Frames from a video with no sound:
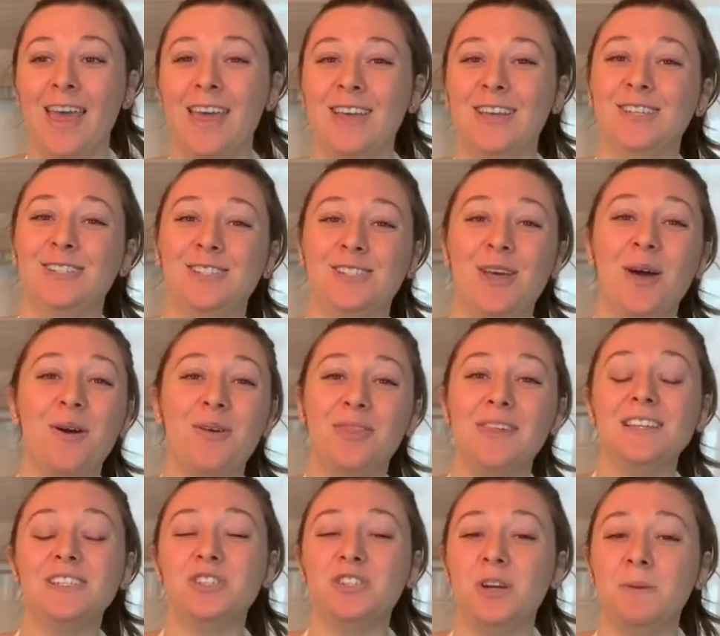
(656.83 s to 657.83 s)
So
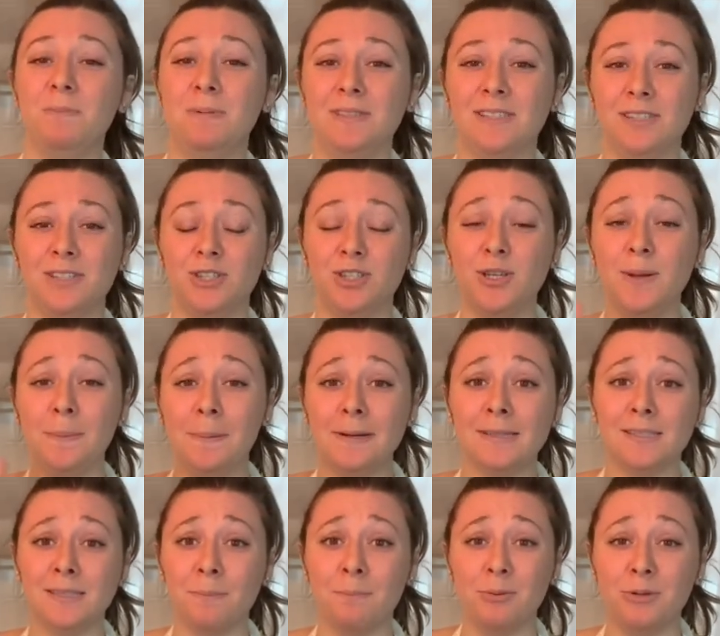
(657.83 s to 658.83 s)
this drip is a super
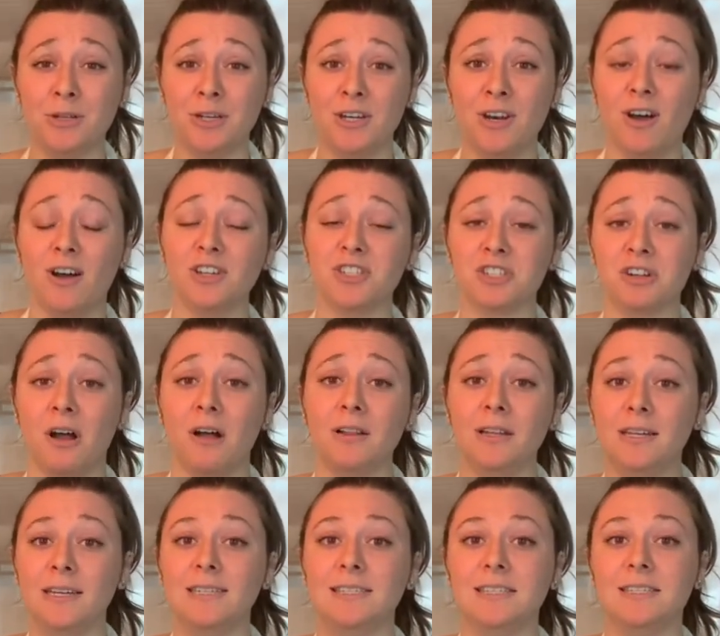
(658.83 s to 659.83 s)
simple ganache. All
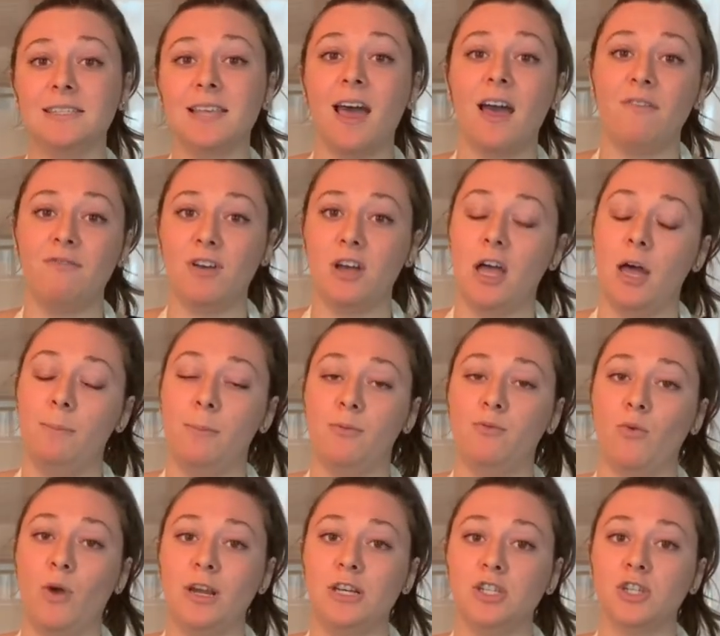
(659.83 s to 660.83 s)
it is half a cup
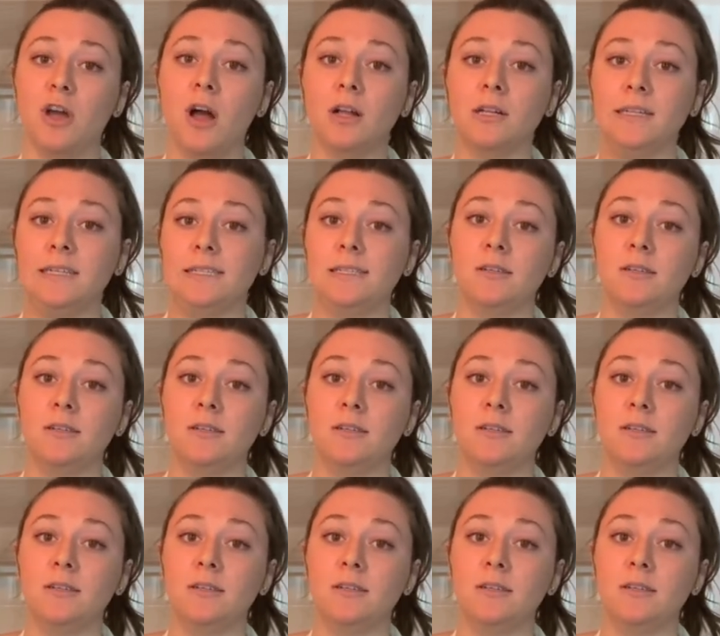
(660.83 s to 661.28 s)
of white chocolate to